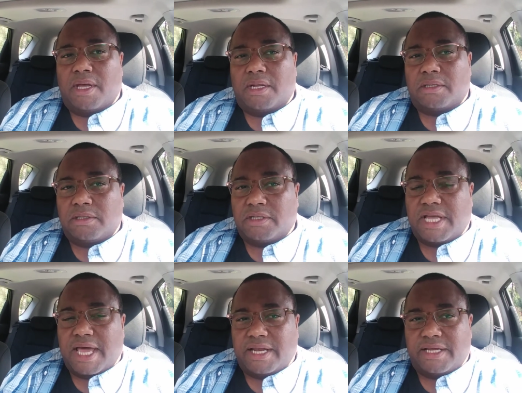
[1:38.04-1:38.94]
Look
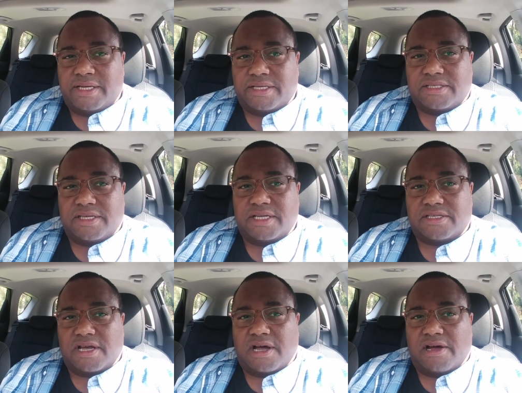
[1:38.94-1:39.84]
at it in the sense
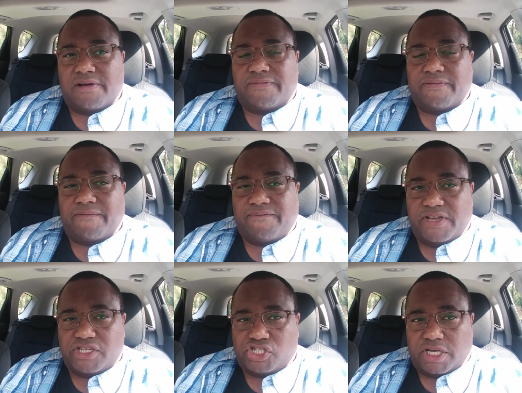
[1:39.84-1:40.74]
of
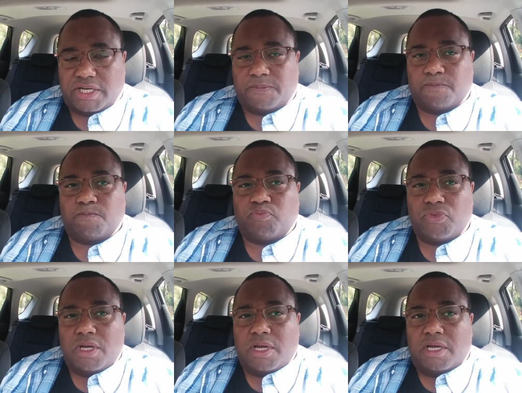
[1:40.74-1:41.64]
fishing
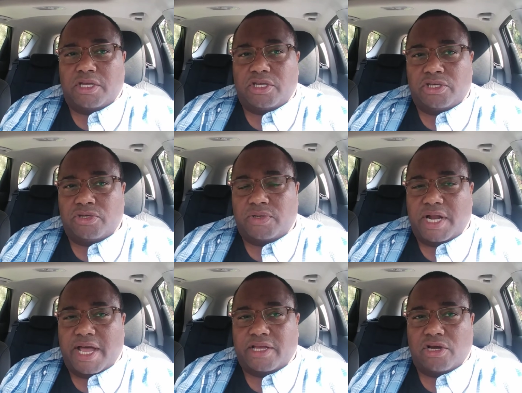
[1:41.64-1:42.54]
you and
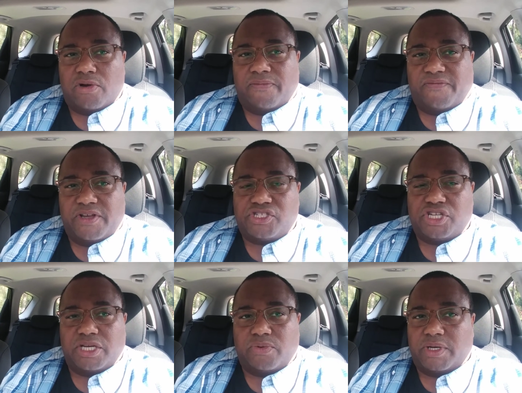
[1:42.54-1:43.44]
I go
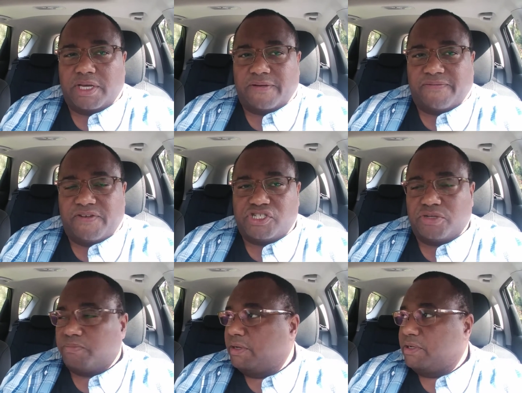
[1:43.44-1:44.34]
fishing. We get a
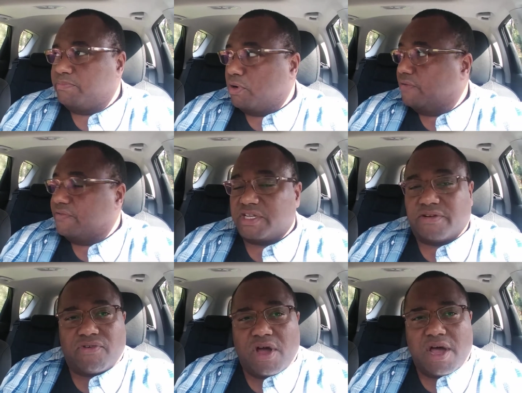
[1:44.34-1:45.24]
fishing, both of us are
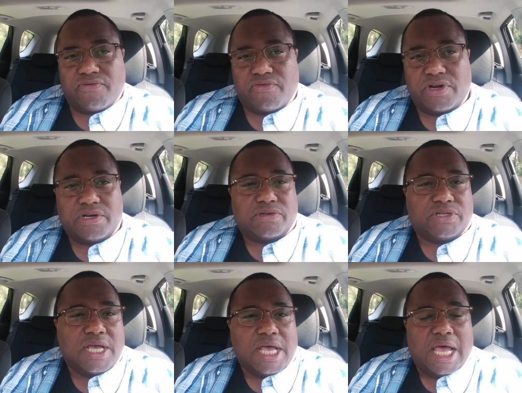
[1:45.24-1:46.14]
rod and reels,
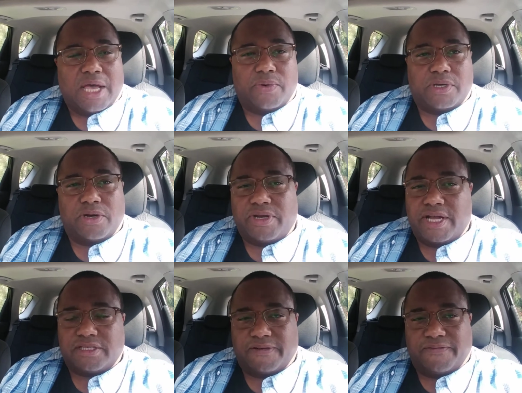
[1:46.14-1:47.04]
and we go
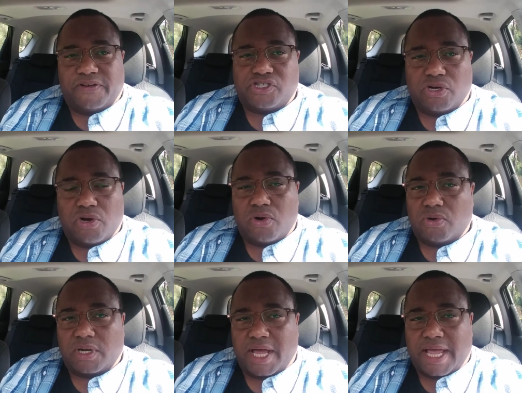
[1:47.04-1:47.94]
down to the fishing
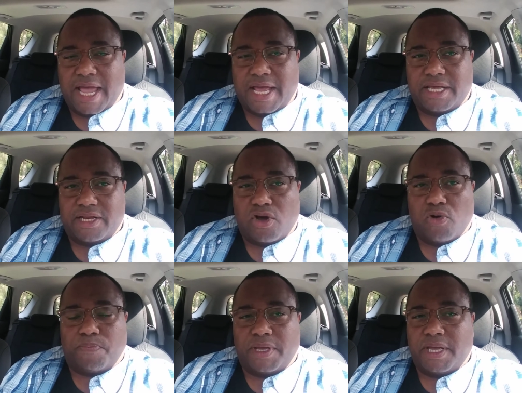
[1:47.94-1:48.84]
hole like Andy and
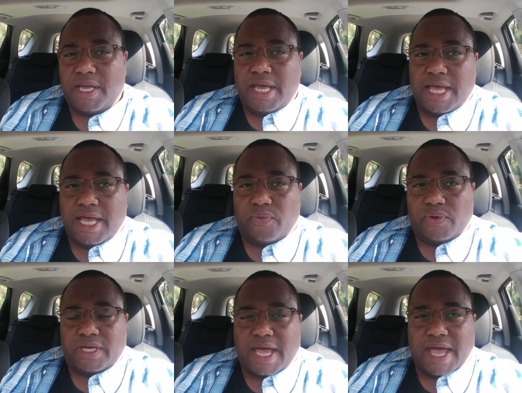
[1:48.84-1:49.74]
Opie, and we
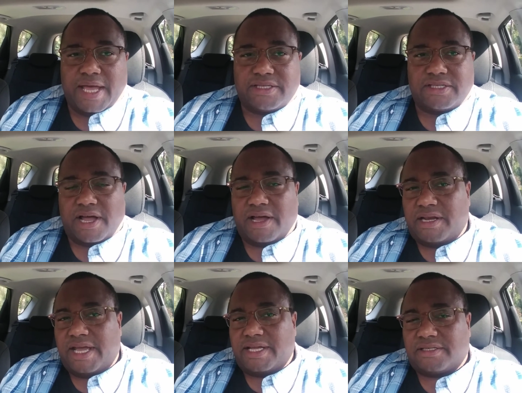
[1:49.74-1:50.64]
cast our
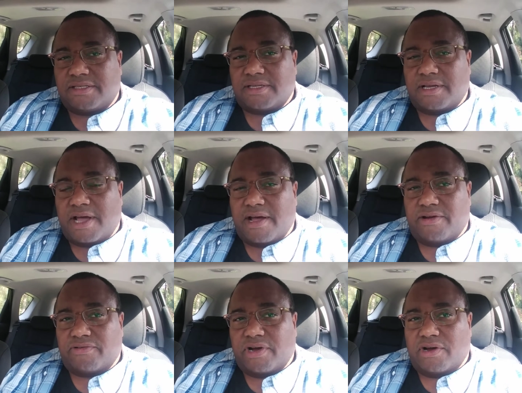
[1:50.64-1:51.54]
nets, uh,
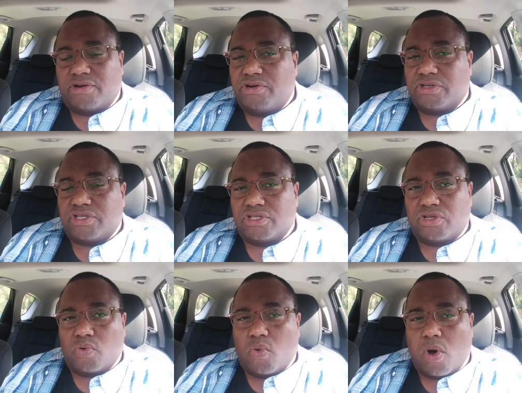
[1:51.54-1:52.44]
uh, hooks into
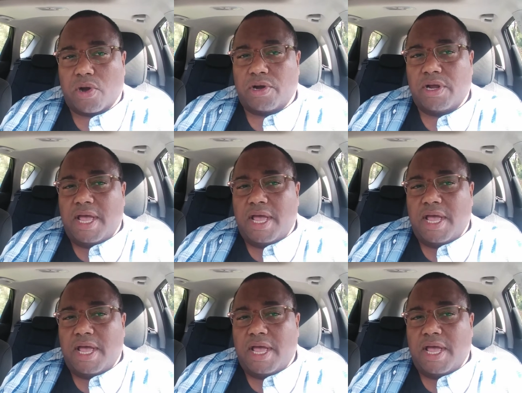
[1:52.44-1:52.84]
the water,